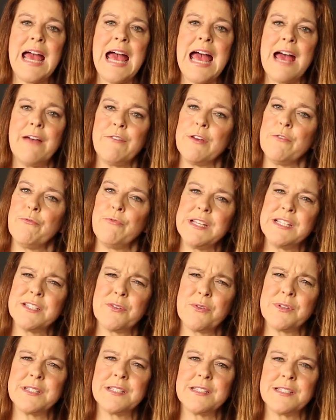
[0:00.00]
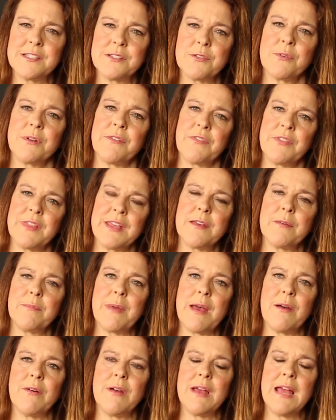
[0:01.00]
Having resources to sort of think
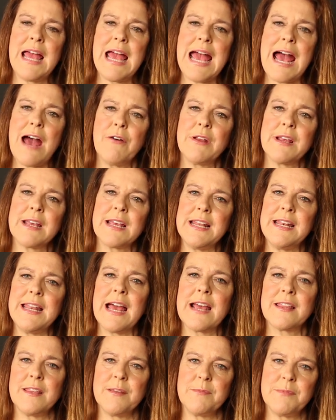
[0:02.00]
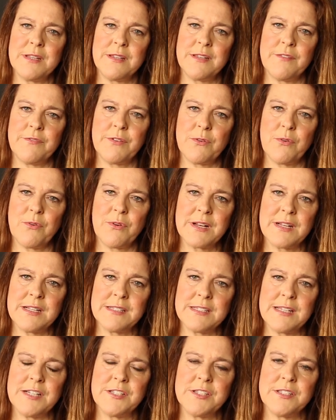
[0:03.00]
about how to connect them to different
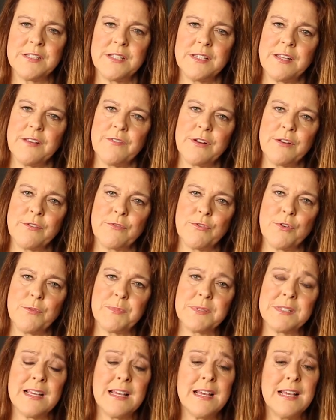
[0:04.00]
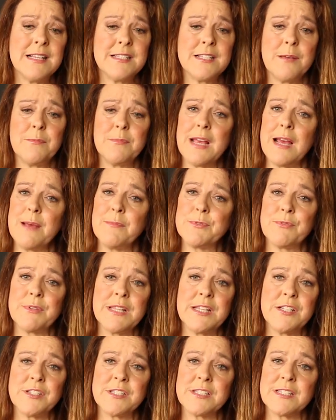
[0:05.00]
organizations, to different groups, sometimes
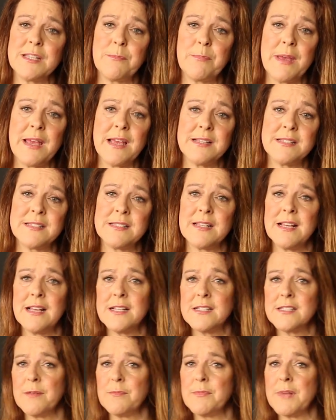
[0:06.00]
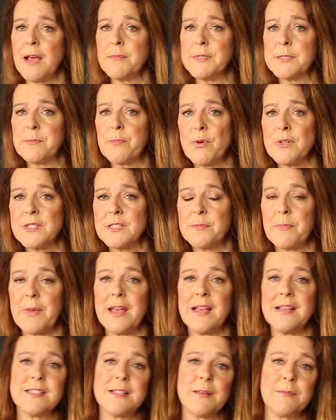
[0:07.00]
religiously based, sometimes sports
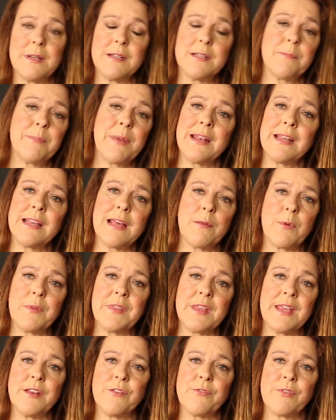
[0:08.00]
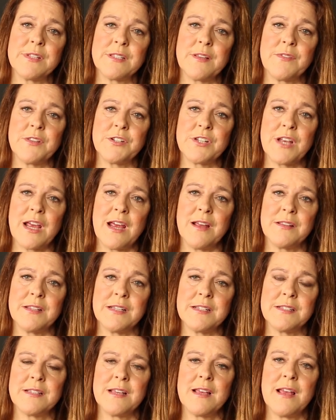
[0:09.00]
based, depending on what the interest of the child
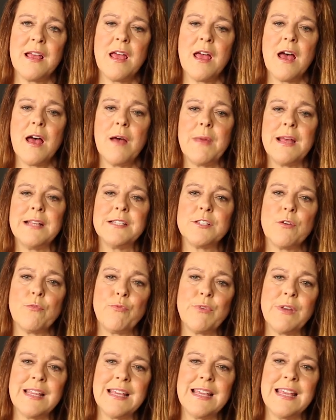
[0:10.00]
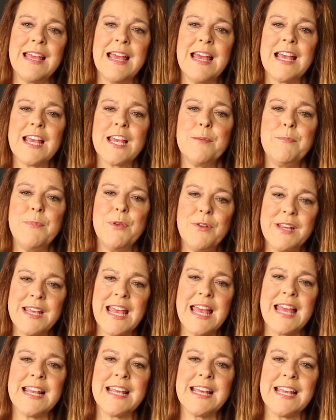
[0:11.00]
is. And so really
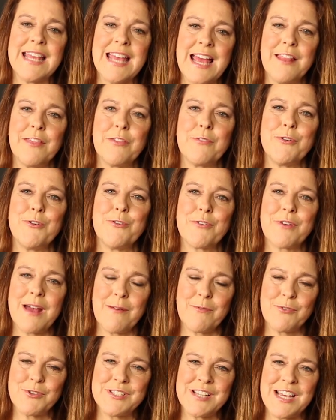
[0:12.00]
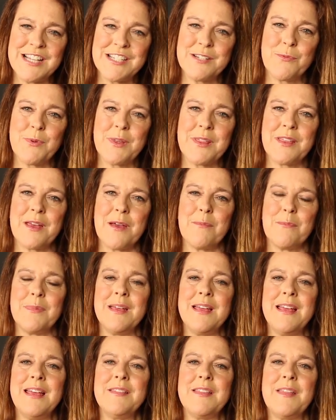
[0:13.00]
communicating again through your conversation with them
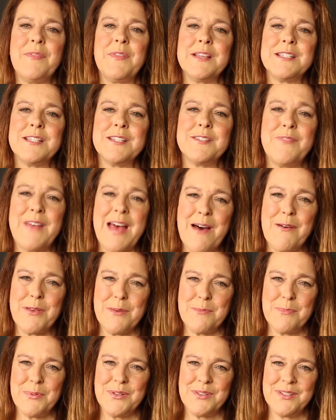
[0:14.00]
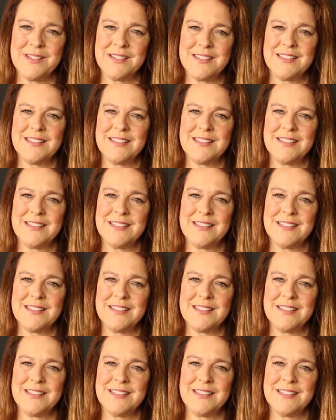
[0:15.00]
that this is valuable.